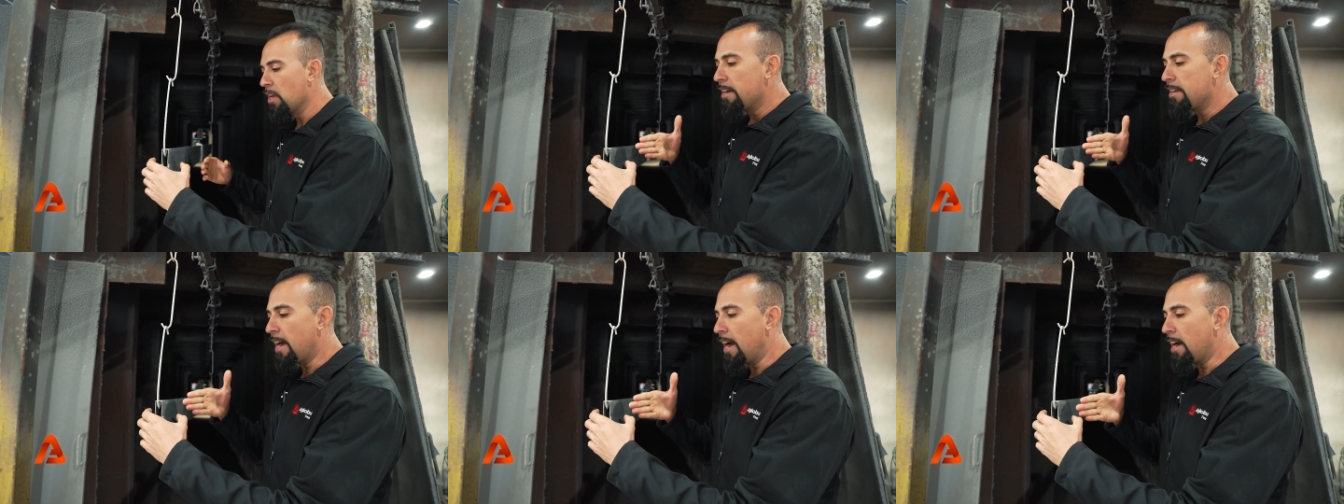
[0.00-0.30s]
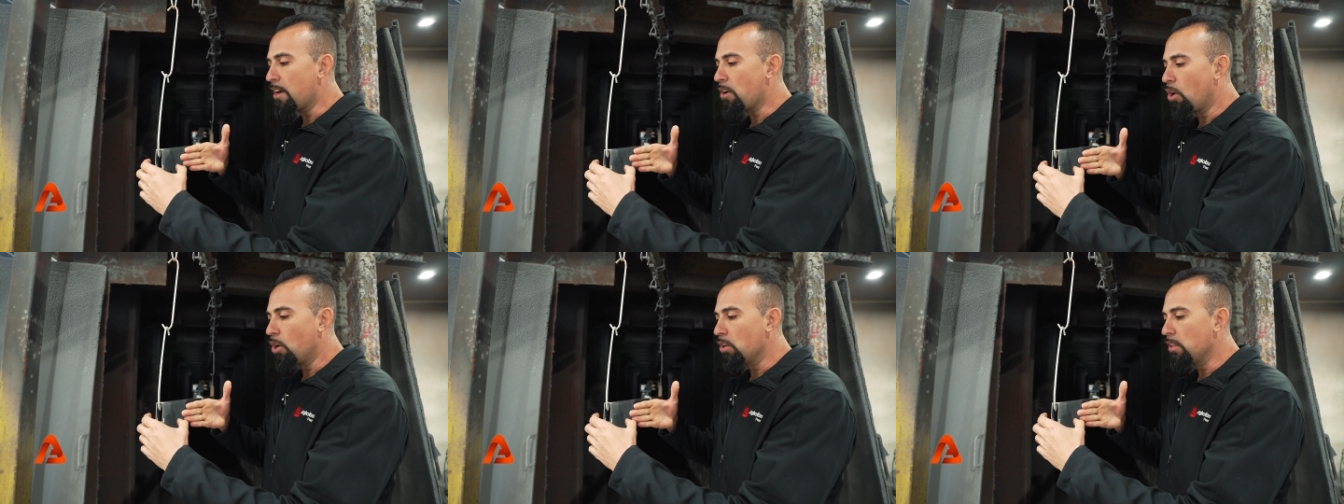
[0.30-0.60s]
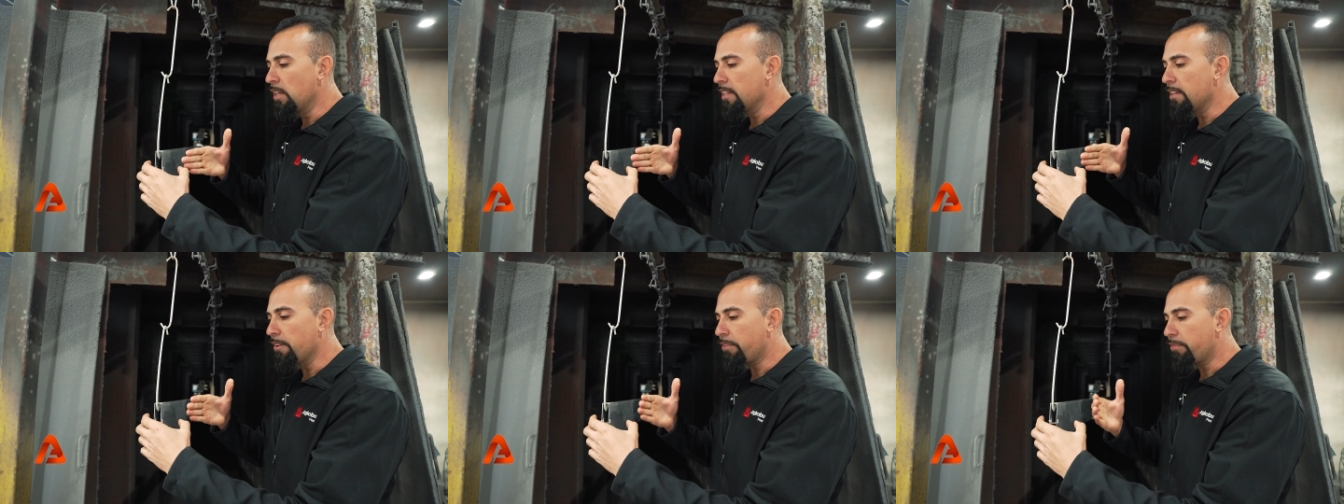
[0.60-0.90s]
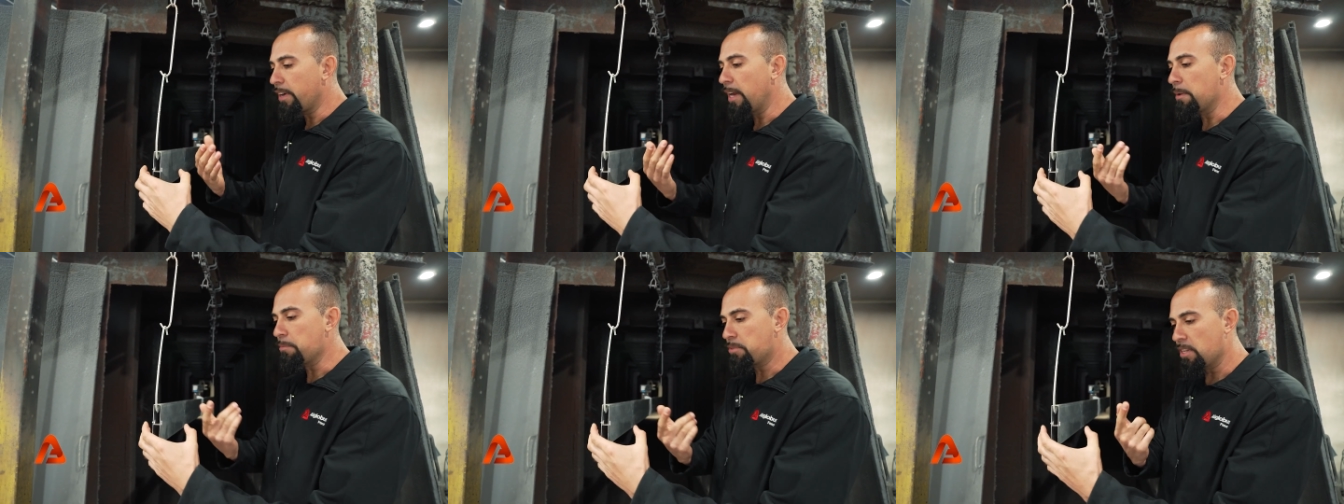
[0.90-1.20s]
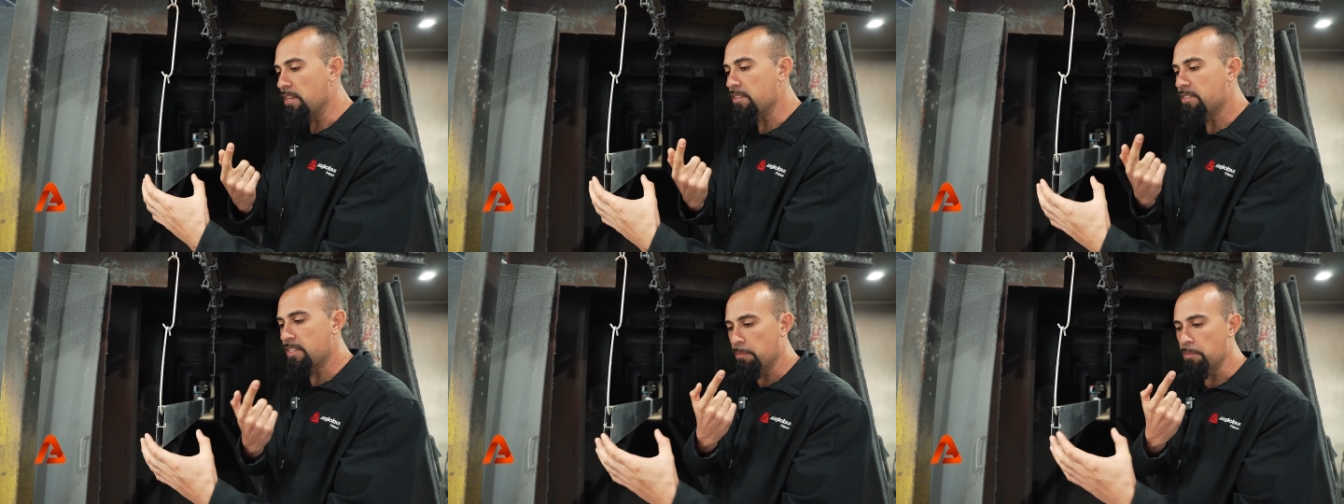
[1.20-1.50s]
not only the frame
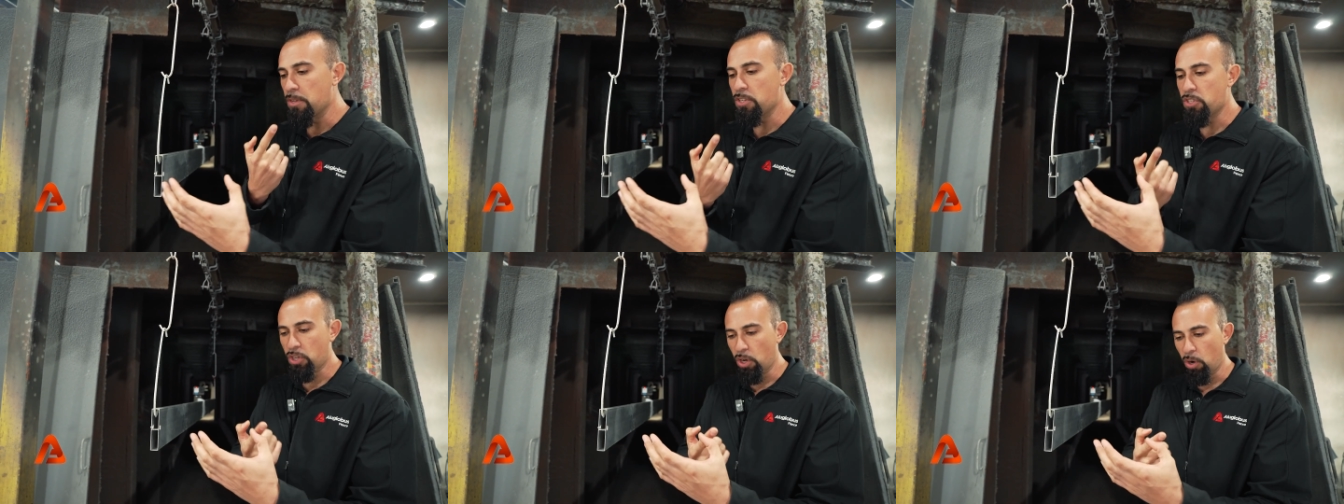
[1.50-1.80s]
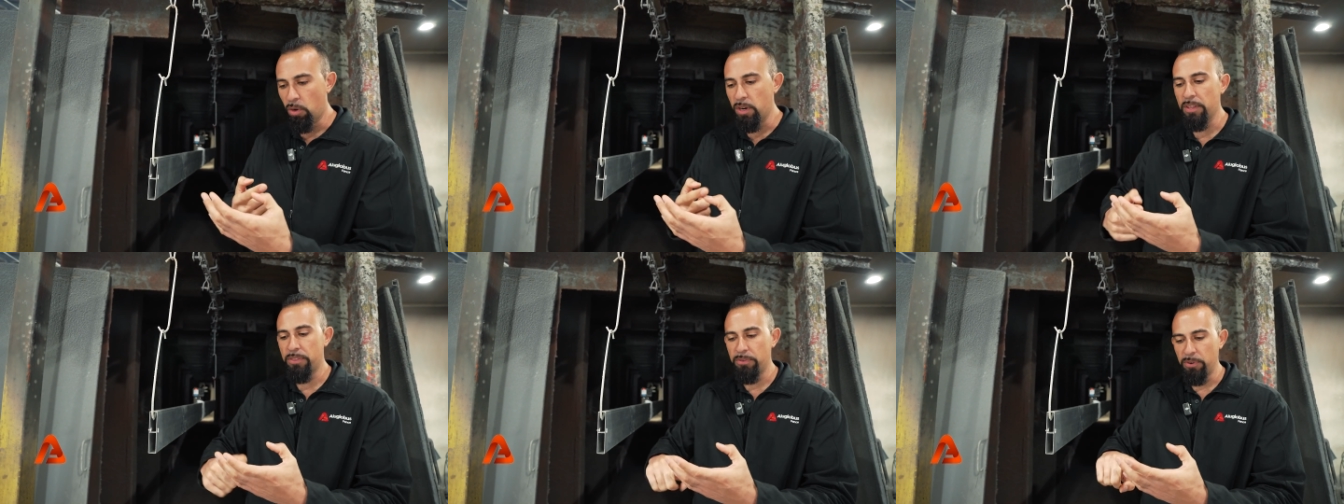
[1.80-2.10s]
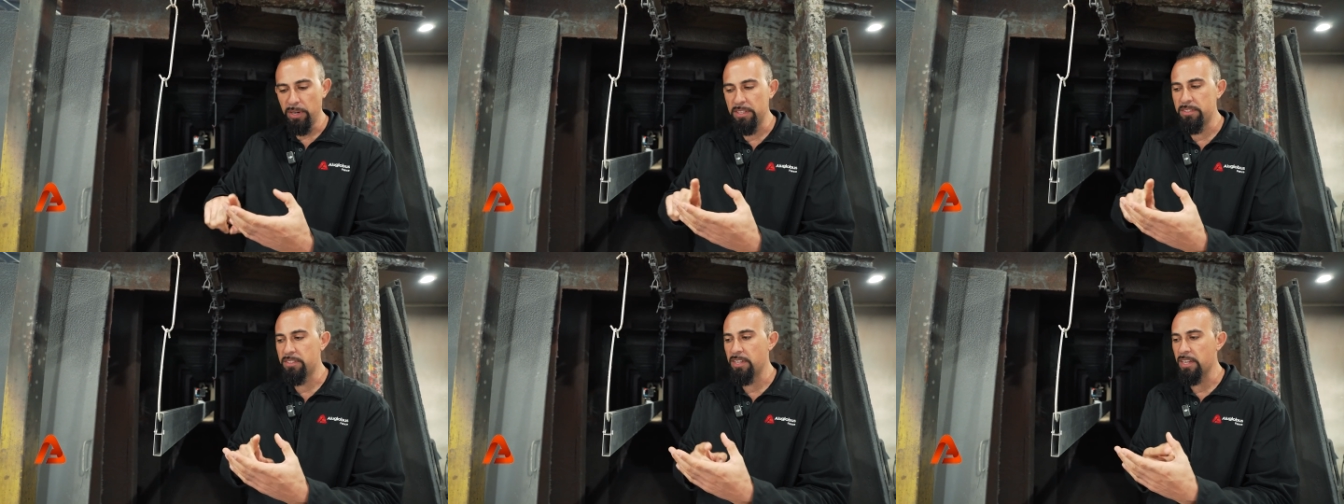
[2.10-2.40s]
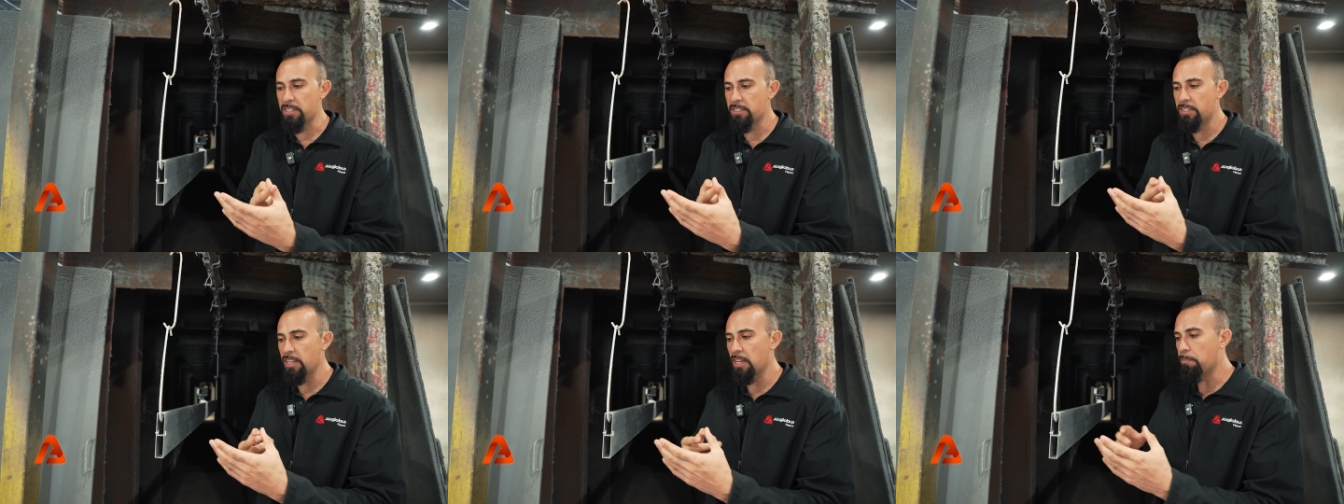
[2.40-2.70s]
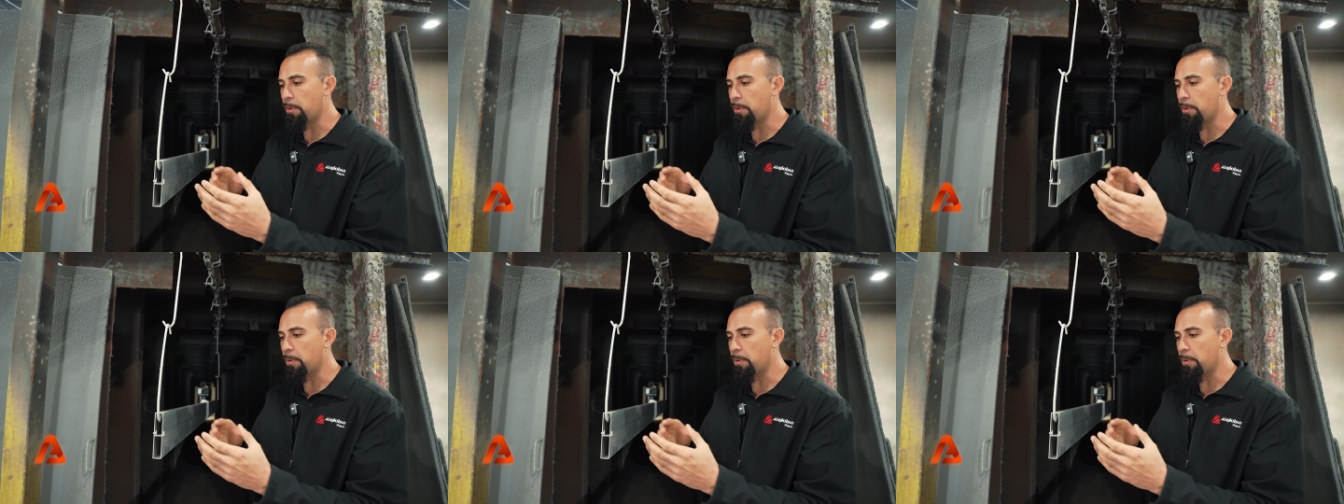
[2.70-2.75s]
system is coated 360,